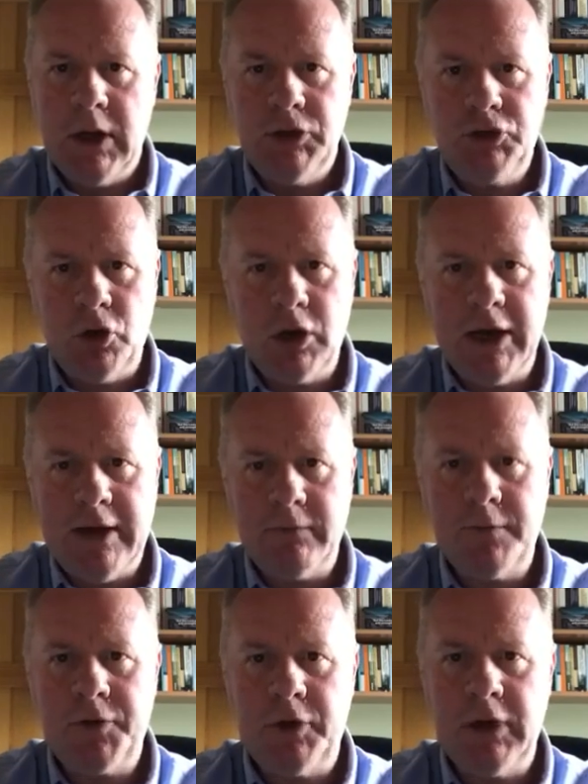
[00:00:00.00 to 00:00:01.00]
And John
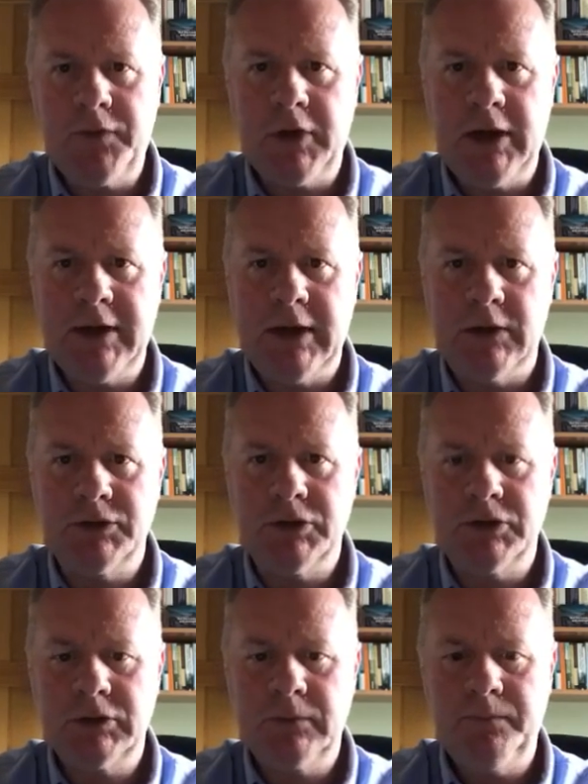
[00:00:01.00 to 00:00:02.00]
11:33 tells
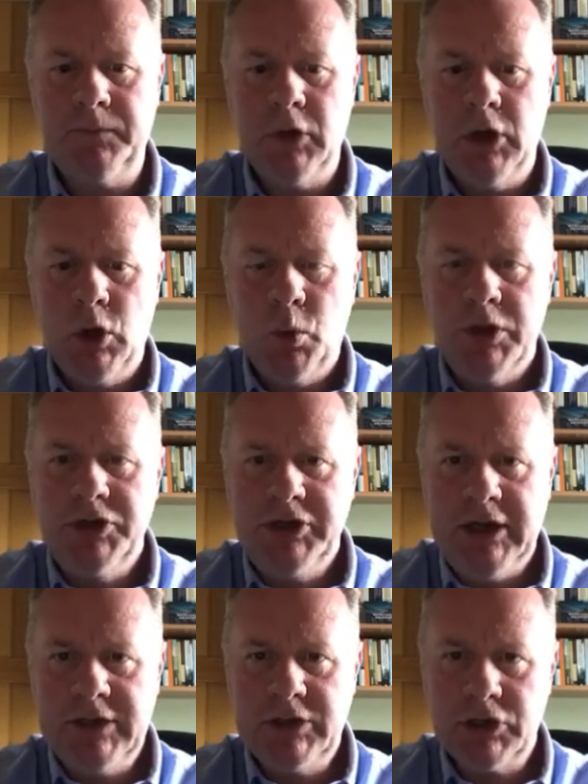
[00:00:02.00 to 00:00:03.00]
us, when
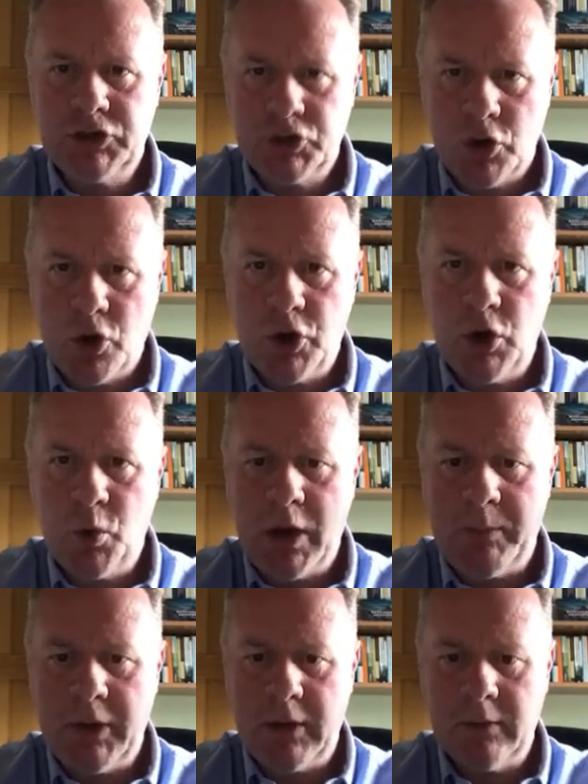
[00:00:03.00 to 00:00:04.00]
Jesus saw her
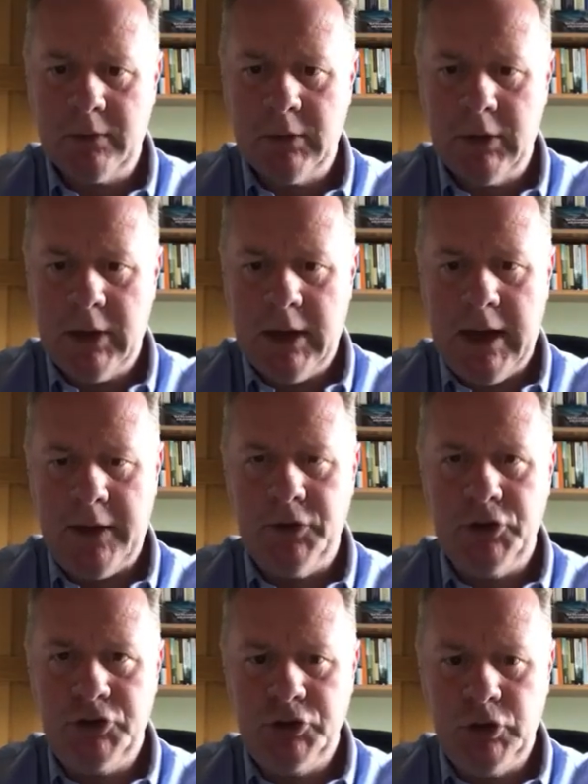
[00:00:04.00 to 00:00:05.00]
weeping, and
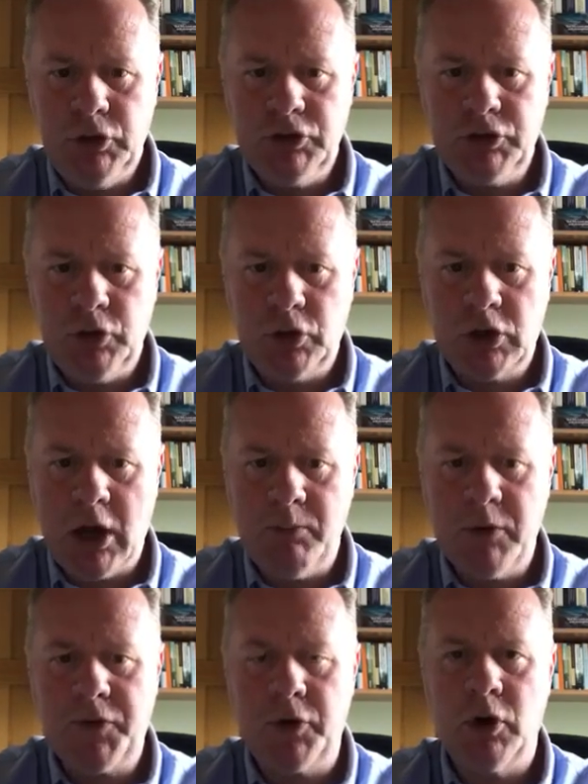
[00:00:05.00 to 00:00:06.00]
the Jews who had
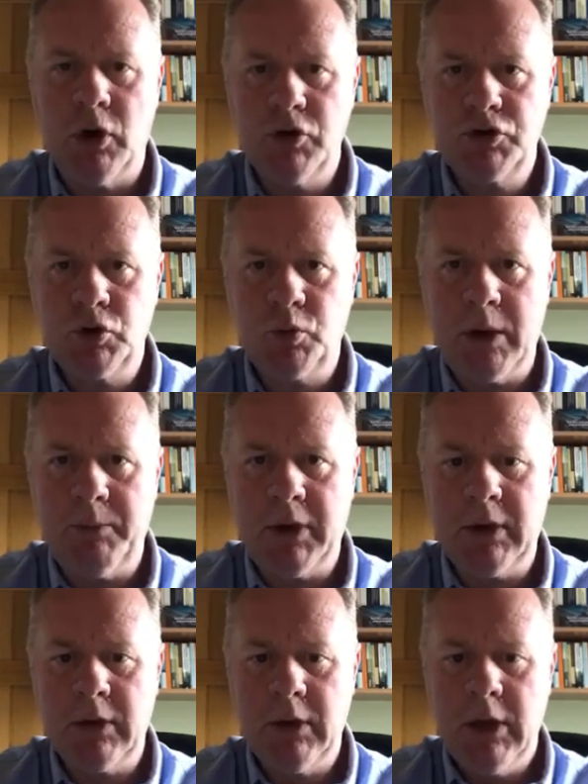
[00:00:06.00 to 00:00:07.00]
come with her also
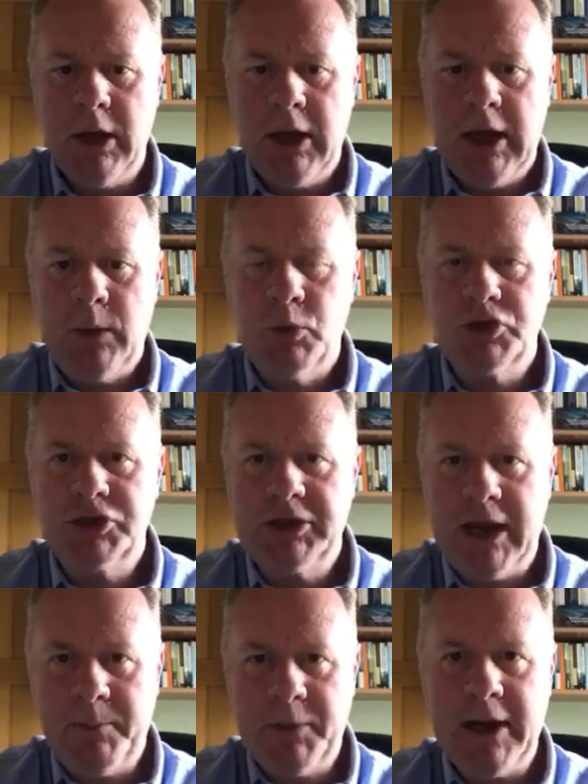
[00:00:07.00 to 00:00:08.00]
weeping, he was
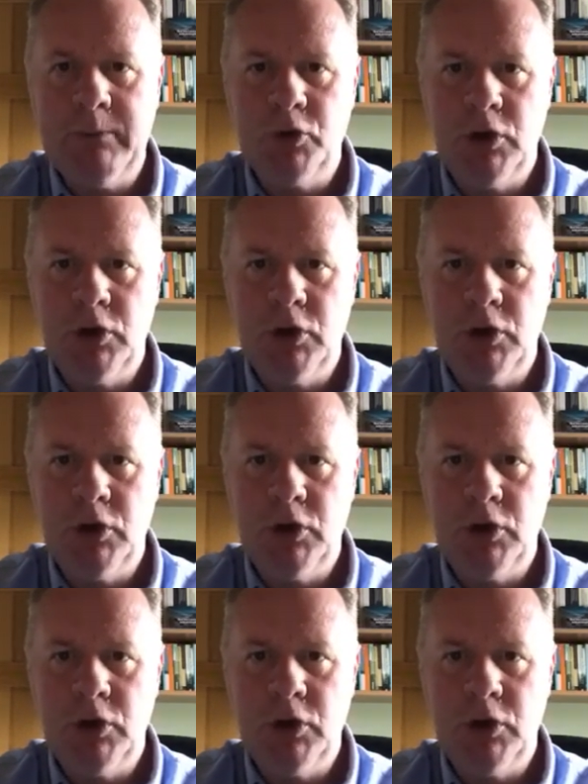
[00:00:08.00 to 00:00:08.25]
deeply